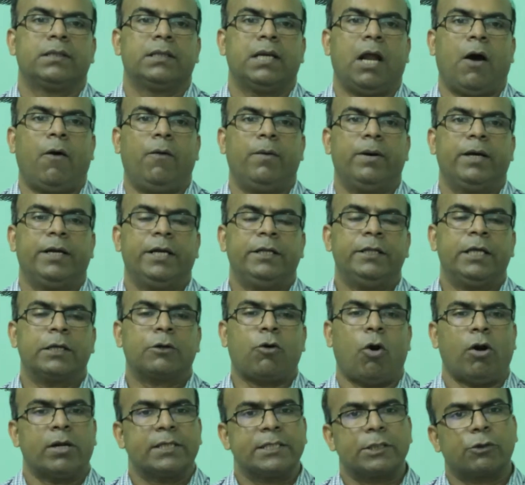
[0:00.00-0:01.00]
Now, another
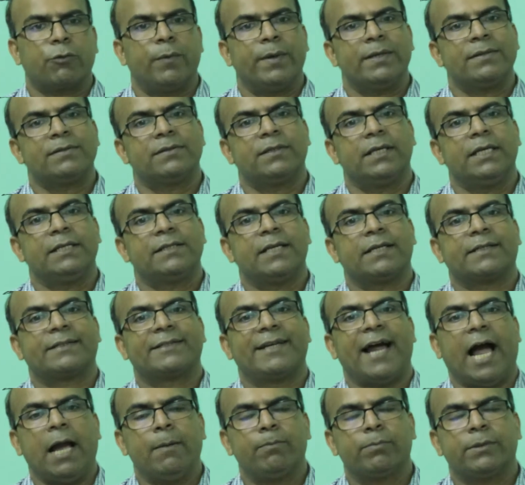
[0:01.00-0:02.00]
consequence is
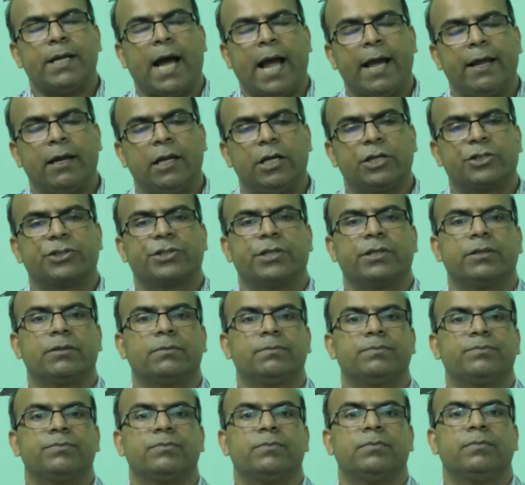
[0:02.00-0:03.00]
the time
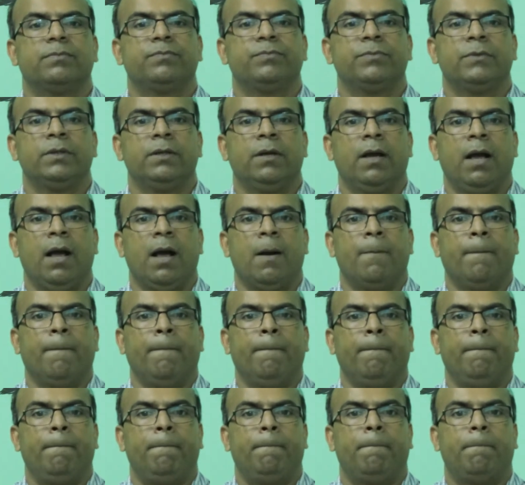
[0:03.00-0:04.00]
dilation.
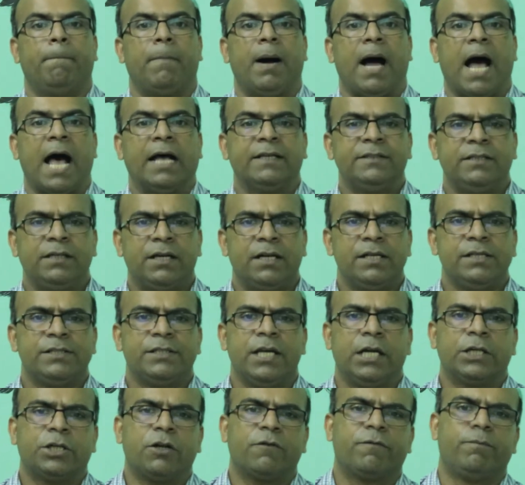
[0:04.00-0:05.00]
As a
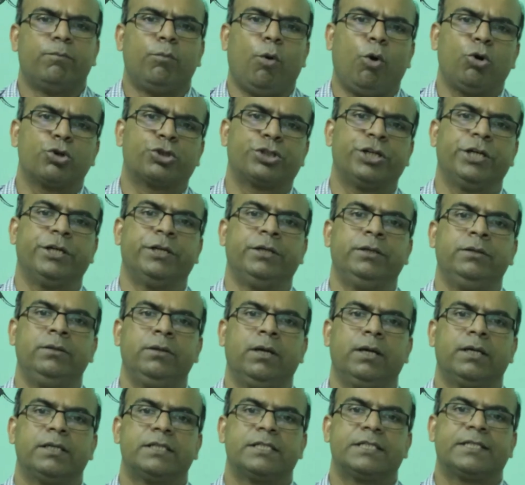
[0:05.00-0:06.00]
result of
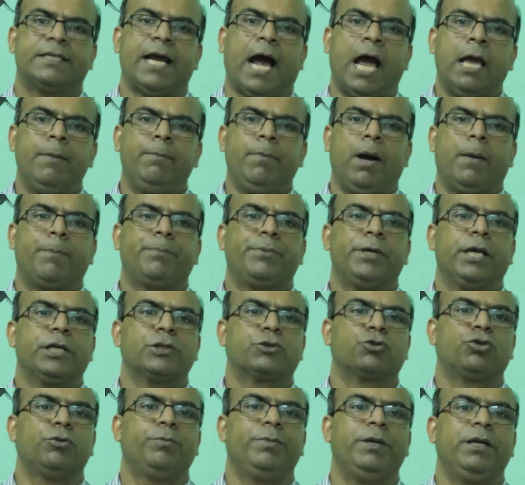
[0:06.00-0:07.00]
motion, time
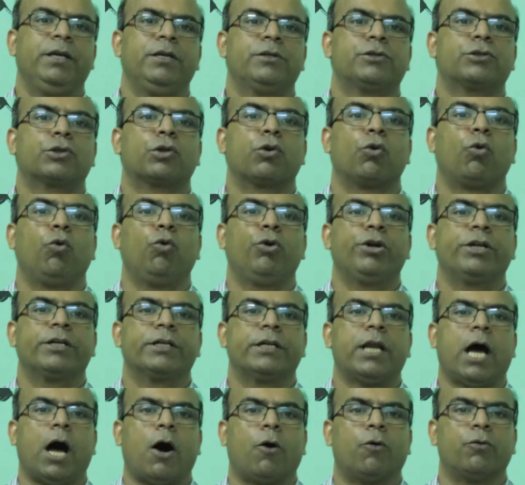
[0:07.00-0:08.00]
appears to be
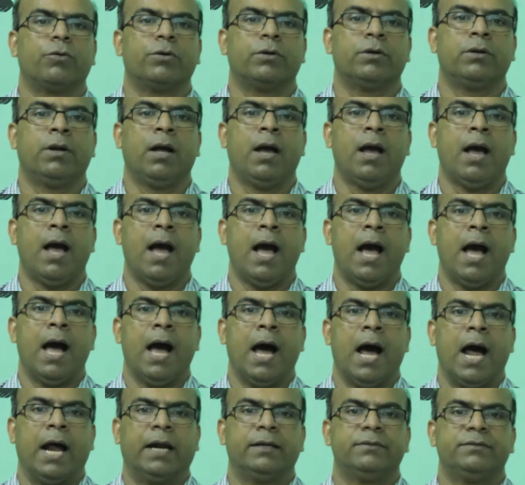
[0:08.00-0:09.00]
slowing down,
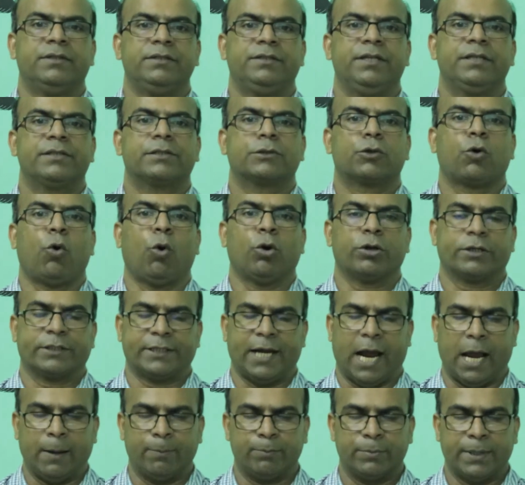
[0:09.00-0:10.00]
and this is
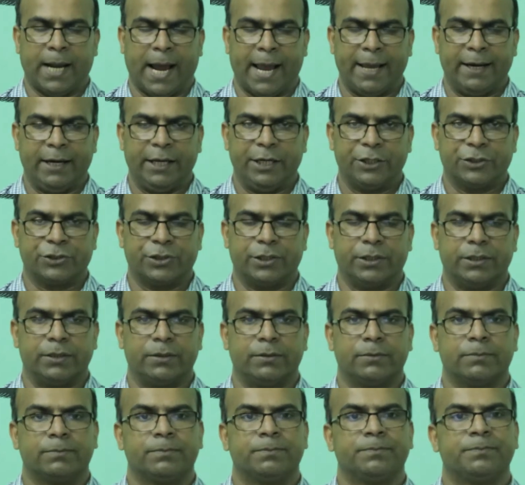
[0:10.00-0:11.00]
called time
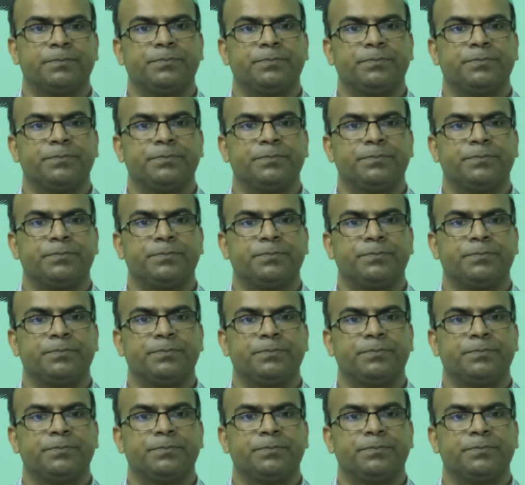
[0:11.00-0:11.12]
dilation.